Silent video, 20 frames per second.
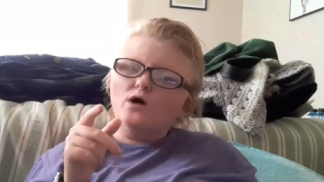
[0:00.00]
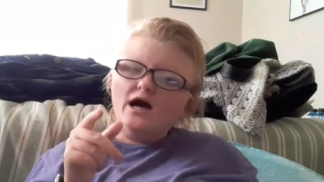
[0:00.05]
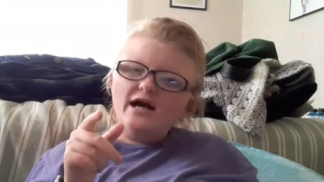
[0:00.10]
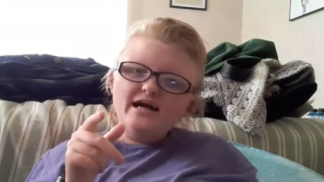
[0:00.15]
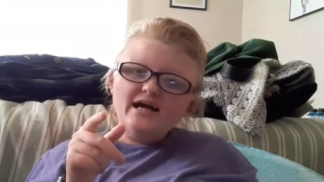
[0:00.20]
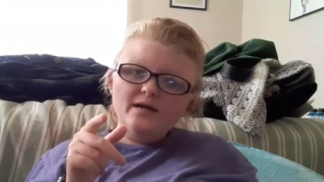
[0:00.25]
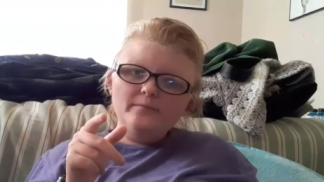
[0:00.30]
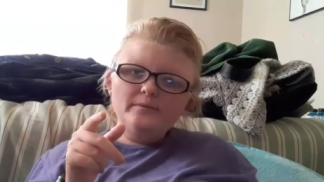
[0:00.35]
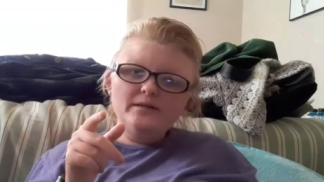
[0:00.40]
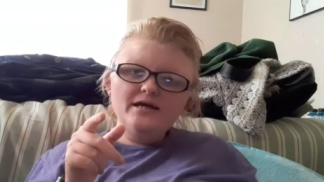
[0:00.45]

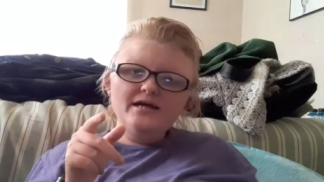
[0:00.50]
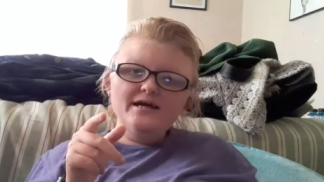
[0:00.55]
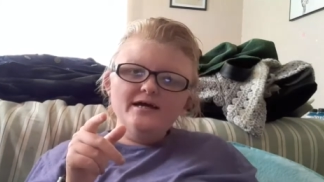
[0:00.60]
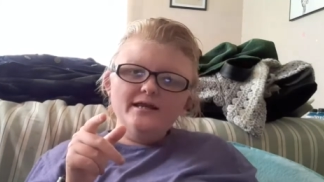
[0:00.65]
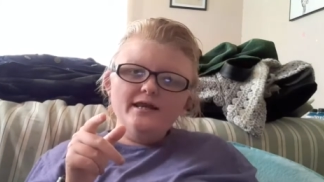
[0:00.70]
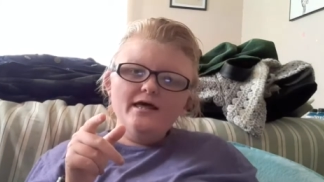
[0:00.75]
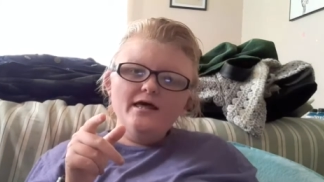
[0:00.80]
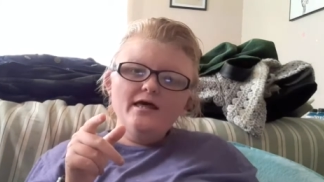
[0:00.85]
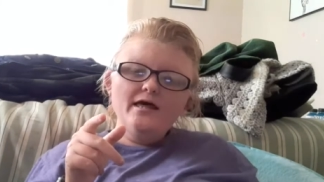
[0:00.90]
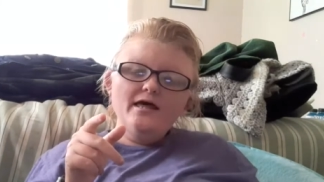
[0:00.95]
I got a
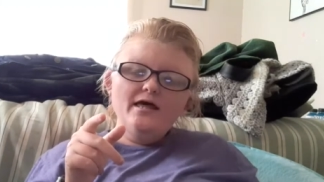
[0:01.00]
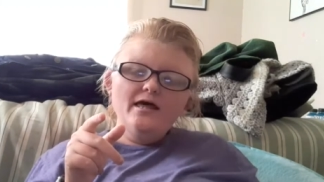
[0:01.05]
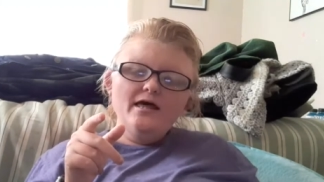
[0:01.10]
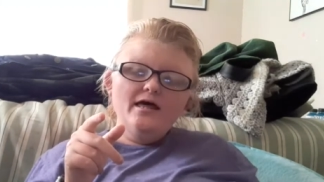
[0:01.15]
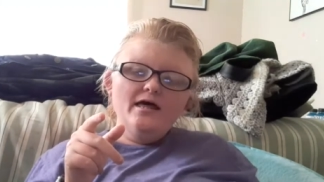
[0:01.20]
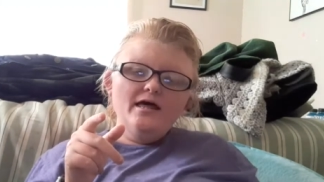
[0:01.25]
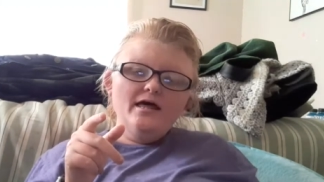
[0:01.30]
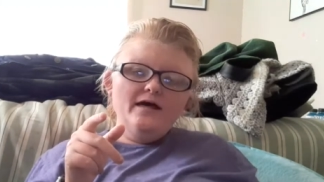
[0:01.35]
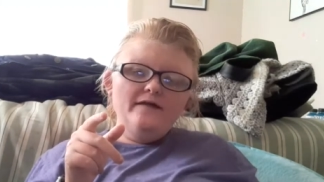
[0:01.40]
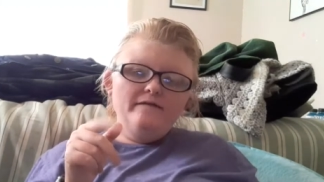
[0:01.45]
plan.
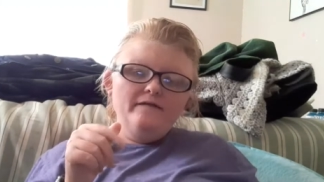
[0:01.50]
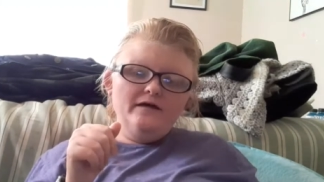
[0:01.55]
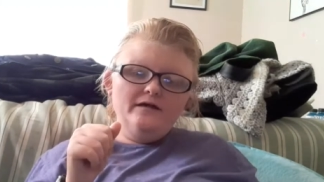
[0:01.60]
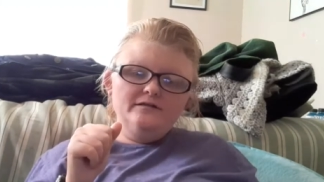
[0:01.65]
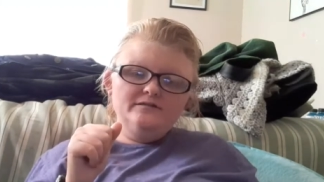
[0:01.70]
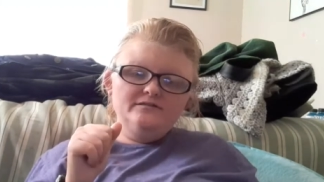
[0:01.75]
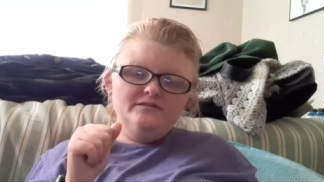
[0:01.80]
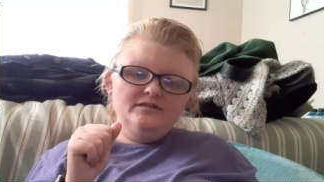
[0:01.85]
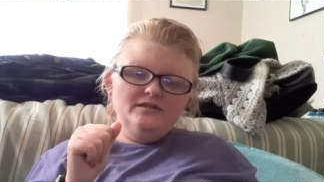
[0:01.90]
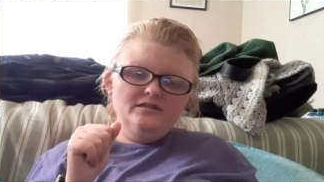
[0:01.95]
And
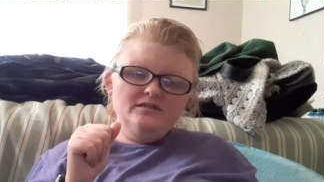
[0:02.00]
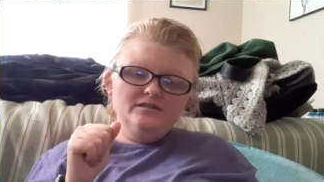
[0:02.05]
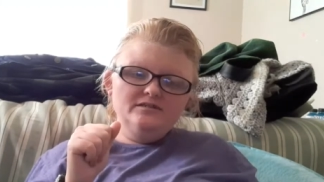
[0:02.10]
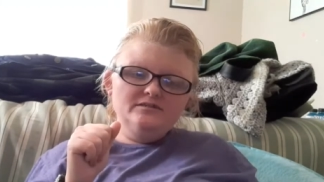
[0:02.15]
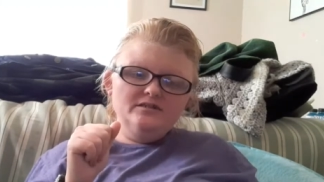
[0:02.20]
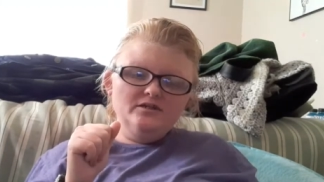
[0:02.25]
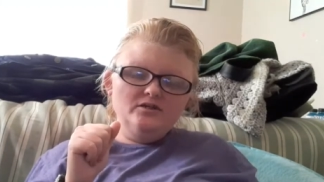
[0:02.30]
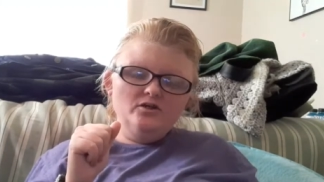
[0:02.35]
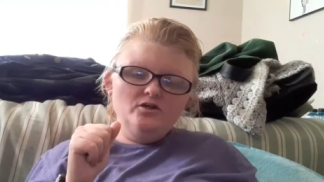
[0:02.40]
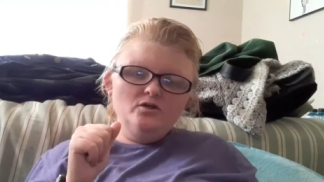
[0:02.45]
then
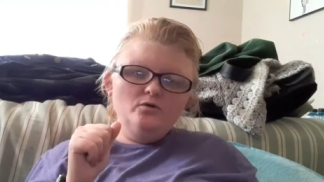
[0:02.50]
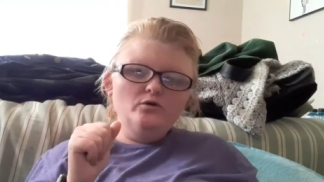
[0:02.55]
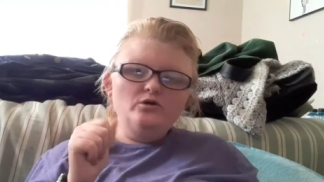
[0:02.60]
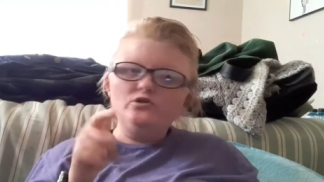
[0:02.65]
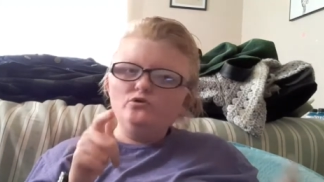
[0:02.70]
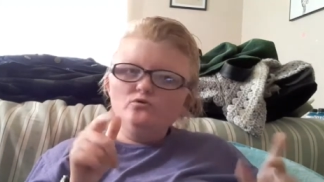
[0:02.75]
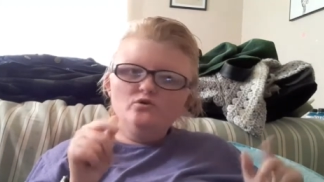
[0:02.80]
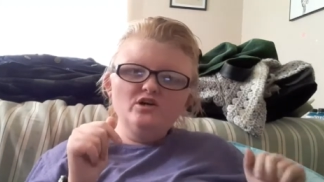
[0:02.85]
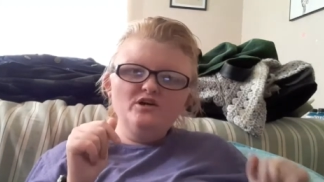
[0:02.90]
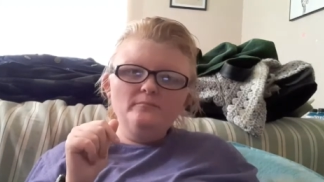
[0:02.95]
Tilly's like, you know
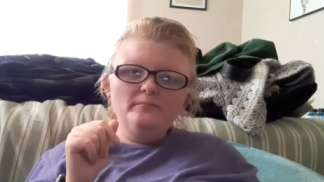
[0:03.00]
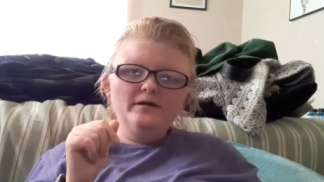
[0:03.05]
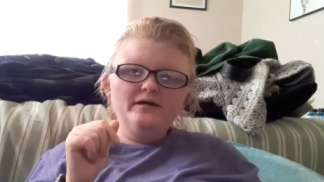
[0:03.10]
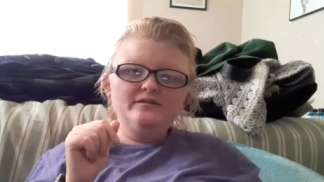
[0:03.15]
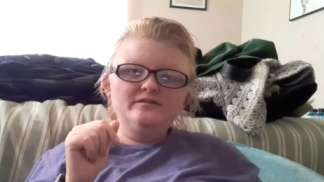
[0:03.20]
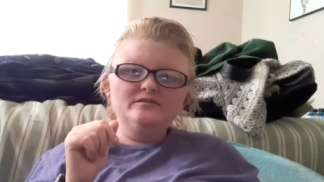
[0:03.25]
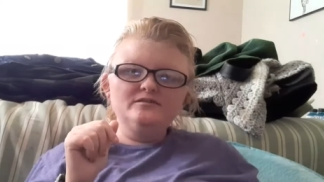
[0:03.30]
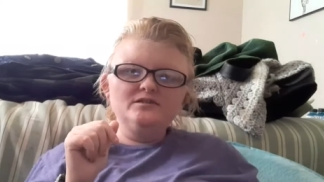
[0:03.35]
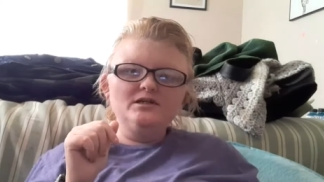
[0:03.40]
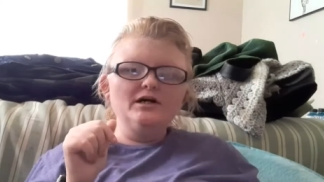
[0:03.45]
what? You
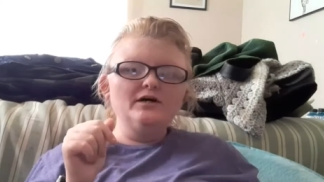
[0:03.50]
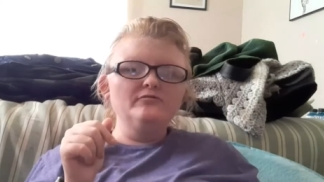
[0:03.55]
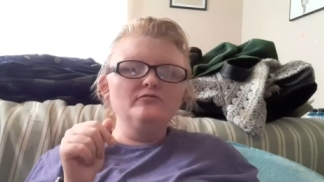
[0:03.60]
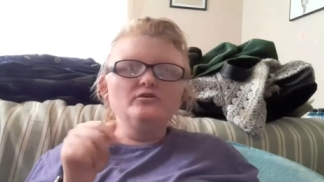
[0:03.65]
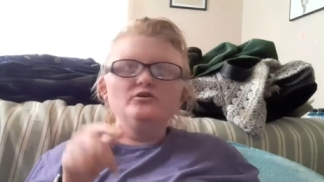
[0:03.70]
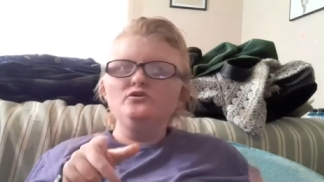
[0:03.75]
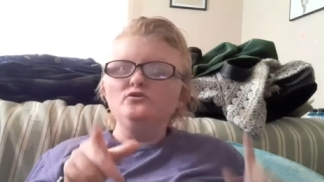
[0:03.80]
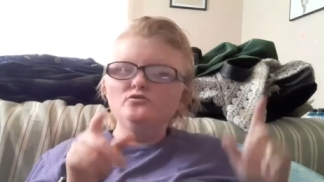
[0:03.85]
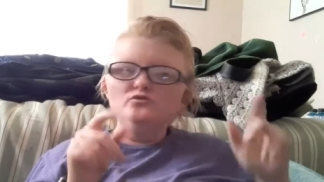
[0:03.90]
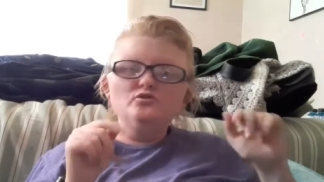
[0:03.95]
command
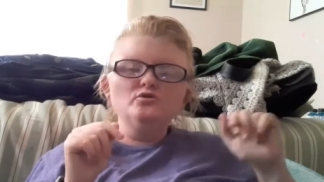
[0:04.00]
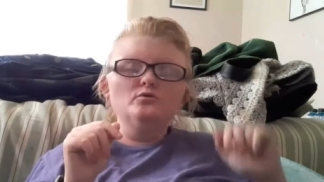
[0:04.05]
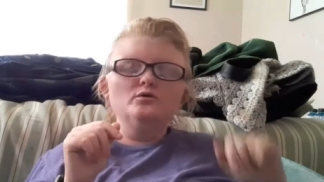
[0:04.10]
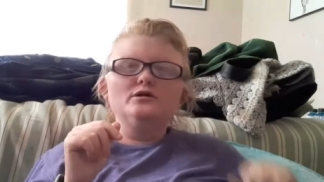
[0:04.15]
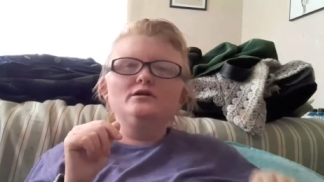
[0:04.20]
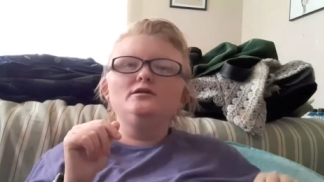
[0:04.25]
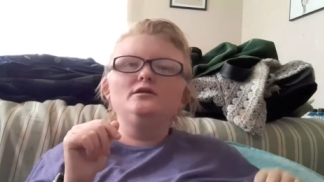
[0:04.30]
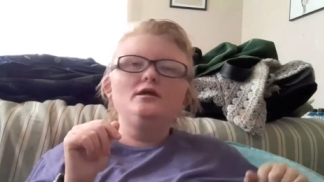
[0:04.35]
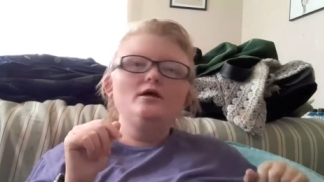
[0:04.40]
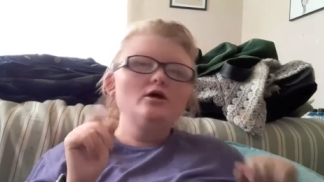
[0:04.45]
Discovery. You do
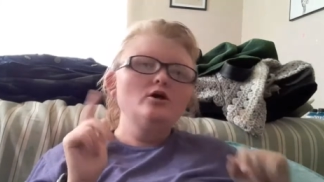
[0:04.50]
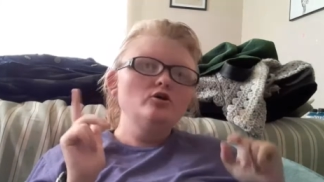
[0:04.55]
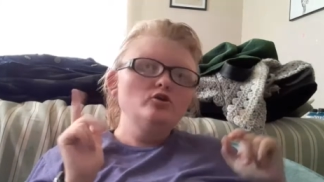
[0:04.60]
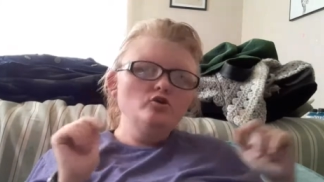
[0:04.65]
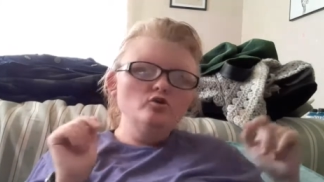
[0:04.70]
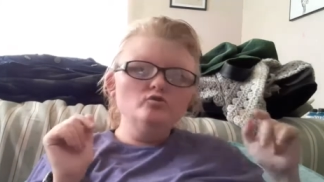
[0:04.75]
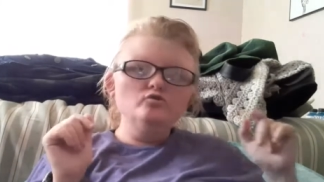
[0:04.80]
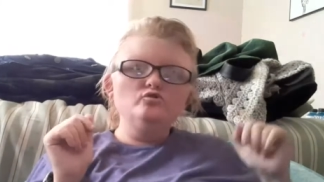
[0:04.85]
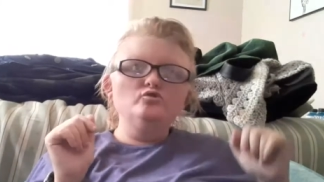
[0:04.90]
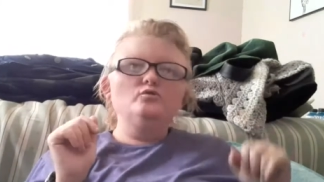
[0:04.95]
it
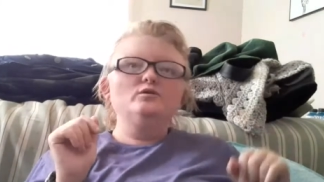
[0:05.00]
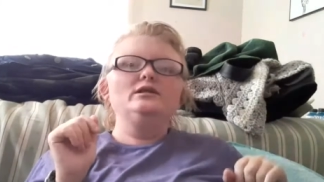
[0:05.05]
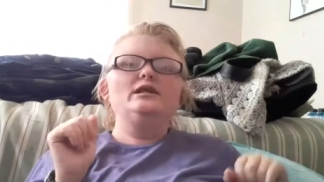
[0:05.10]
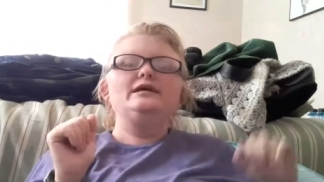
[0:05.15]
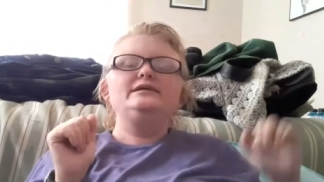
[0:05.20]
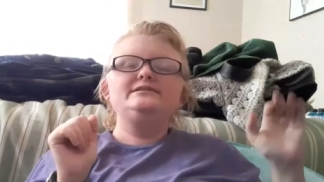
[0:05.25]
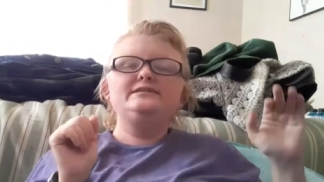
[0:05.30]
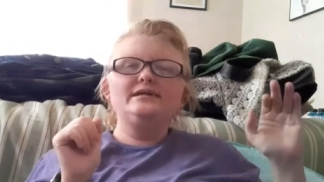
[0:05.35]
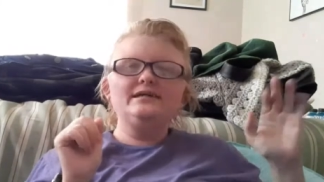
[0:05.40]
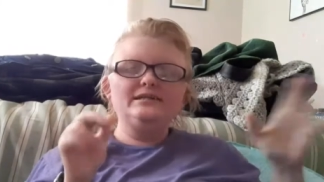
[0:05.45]
you do it.
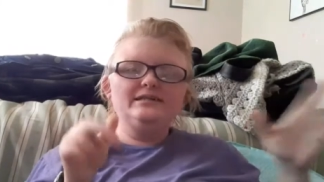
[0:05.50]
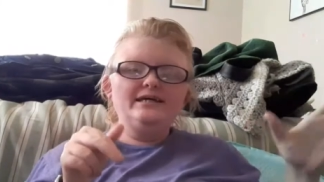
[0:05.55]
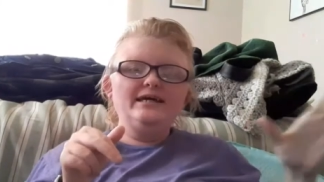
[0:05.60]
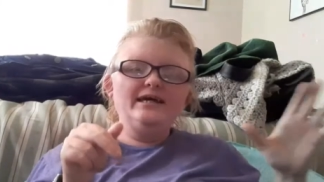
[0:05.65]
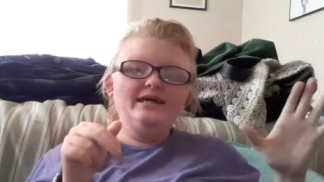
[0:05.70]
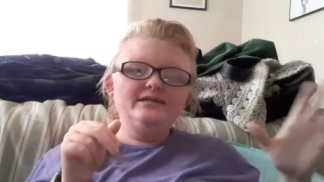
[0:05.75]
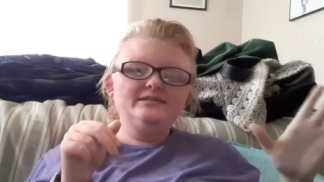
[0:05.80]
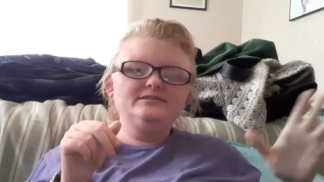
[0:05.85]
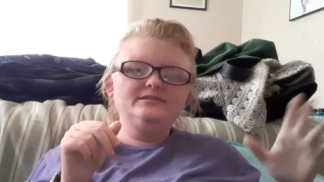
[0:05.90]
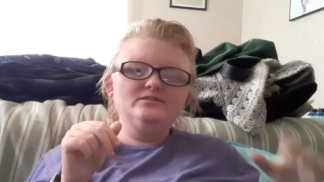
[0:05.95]
Like Tilly
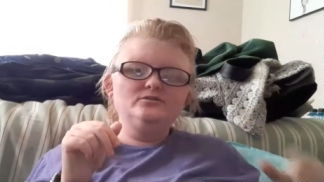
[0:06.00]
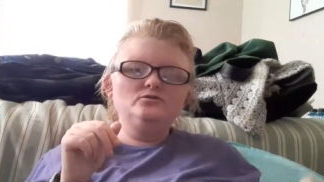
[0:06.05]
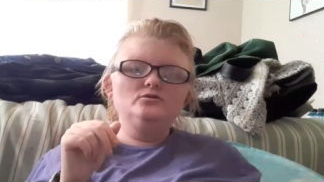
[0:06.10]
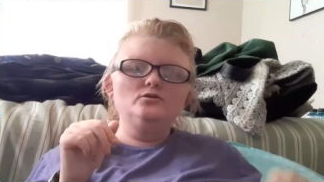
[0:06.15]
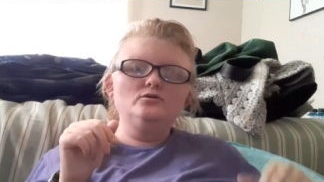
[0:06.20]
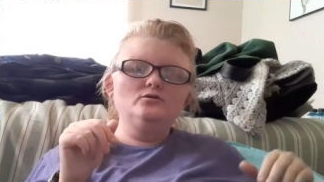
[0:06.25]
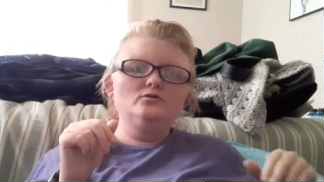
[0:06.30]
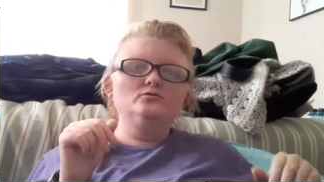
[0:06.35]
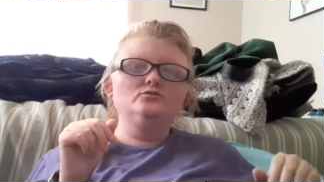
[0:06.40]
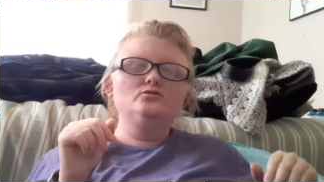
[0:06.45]
hands it
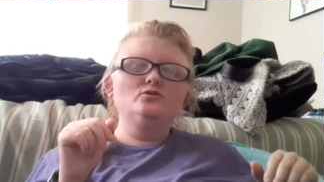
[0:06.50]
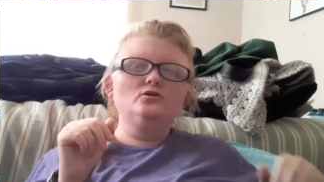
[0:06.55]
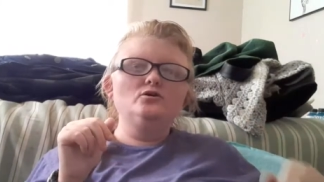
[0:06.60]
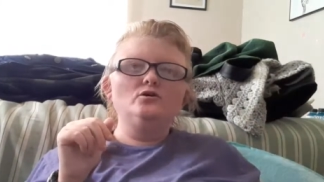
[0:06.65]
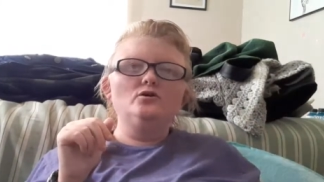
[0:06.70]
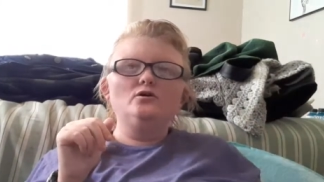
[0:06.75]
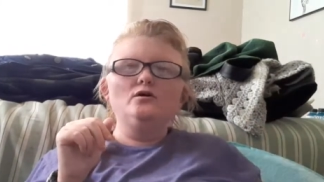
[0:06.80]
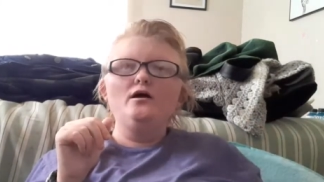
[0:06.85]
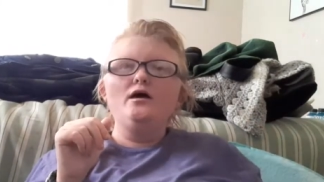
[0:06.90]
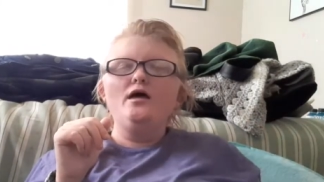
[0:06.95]
to, to
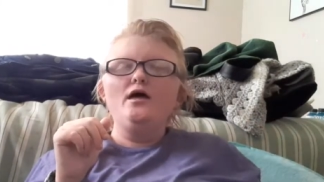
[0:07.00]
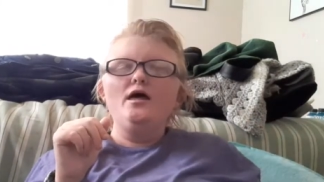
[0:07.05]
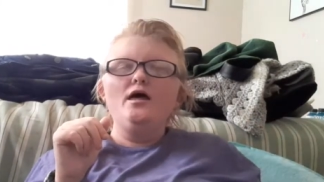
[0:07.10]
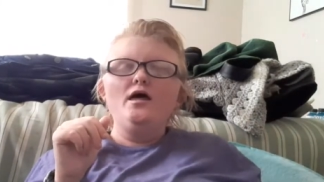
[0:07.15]
her.